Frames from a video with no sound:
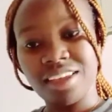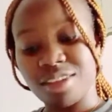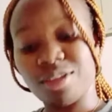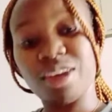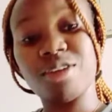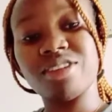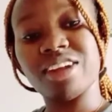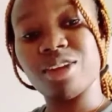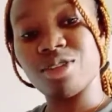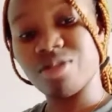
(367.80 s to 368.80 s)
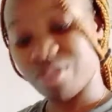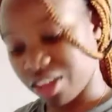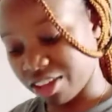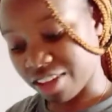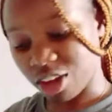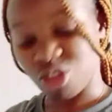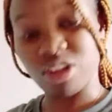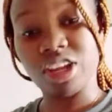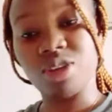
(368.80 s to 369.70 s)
So I got a lot of things, actually,